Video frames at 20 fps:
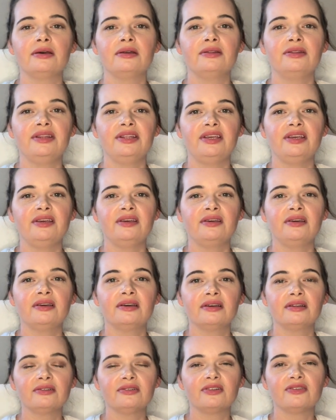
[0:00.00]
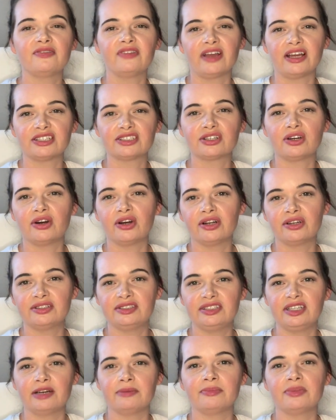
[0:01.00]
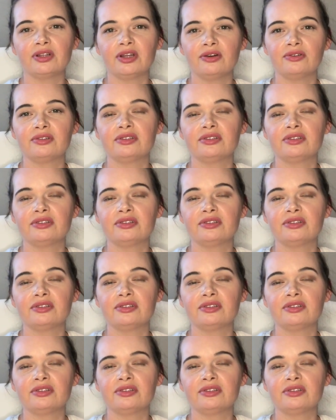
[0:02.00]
the little flashcards down below in